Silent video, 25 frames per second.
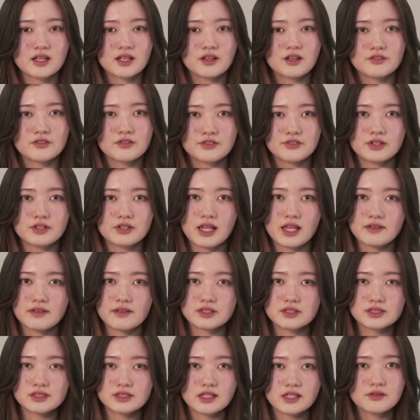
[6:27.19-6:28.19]
For left
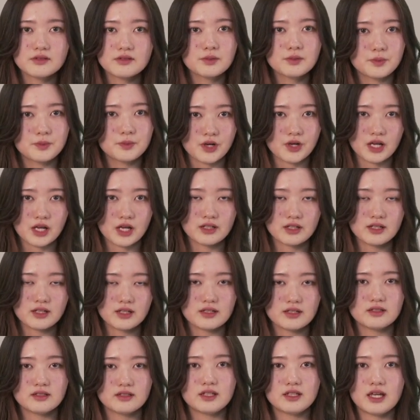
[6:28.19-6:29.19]
side of the brain,
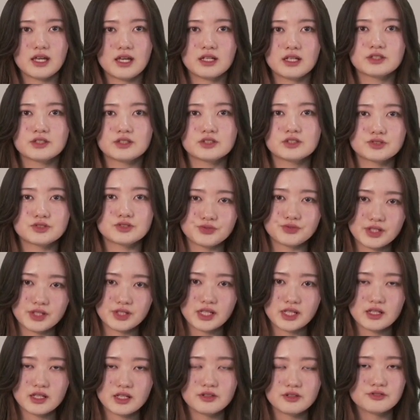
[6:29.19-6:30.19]
it handles
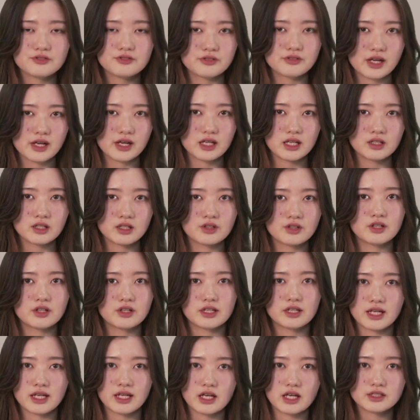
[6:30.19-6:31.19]
reading, writing, or
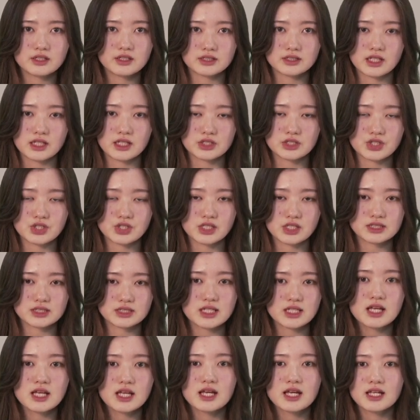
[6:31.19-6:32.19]
calculations.
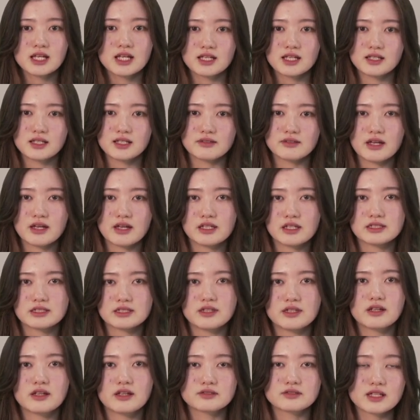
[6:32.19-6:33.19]
It lets us
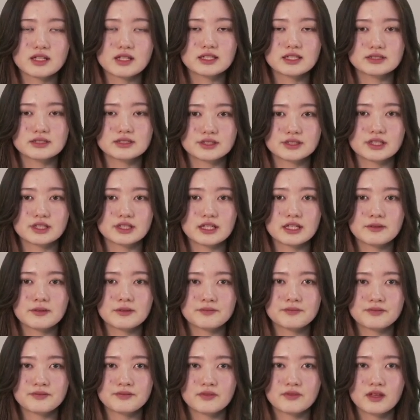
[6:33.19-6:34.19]
think logically.
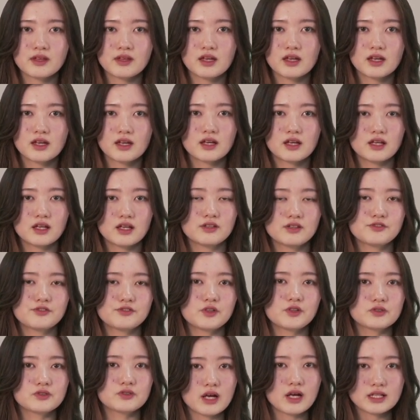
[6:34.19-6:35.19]
And
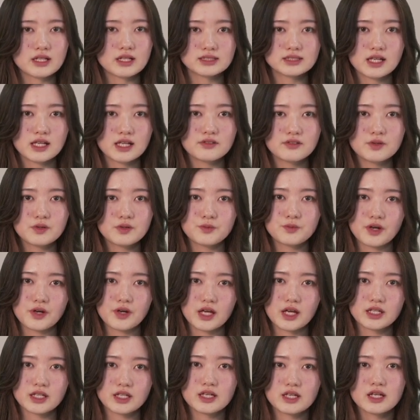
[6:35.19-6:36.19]
for right side of the
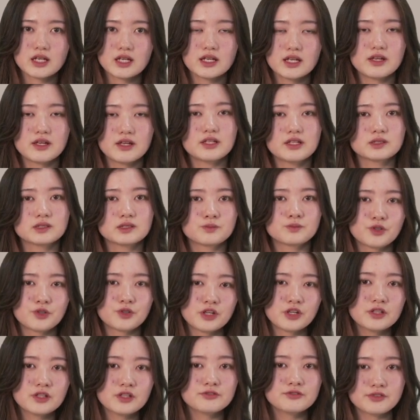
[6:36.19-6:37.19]
brain, it is more
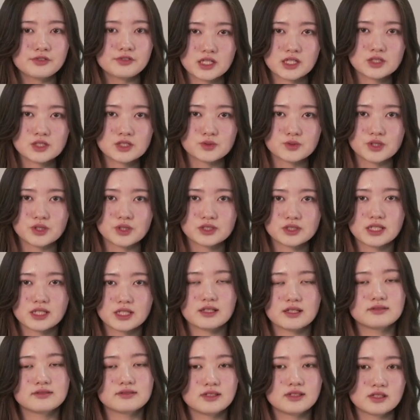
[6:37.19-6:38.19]
in visuals
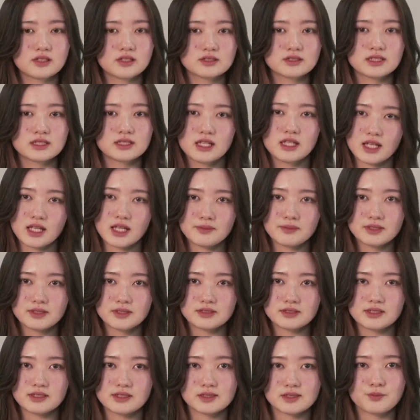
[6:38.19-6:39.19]
and deals in
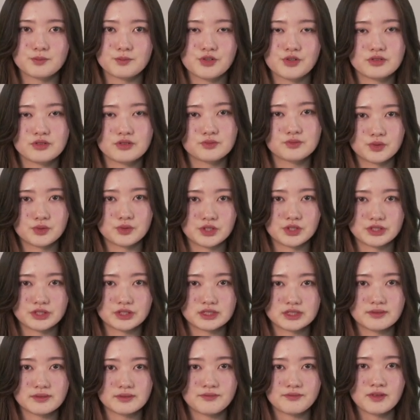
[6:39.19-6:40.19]
images more than
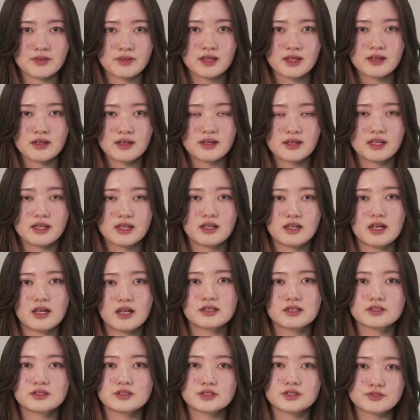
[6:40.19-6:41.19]
words. It
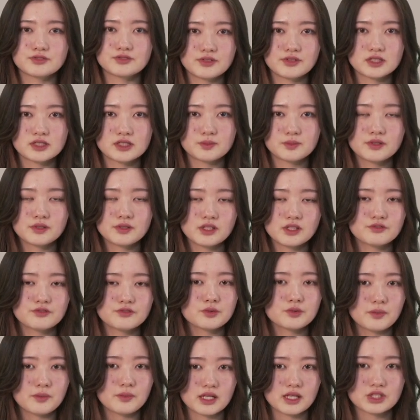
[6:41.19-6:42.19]
handles visible
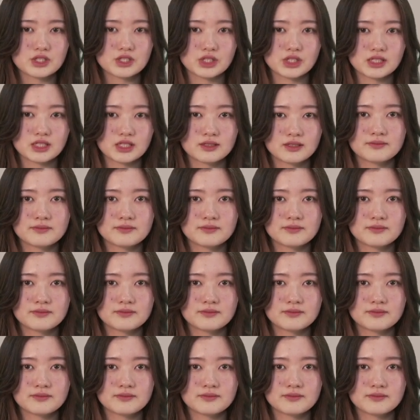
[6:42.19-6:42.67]
information.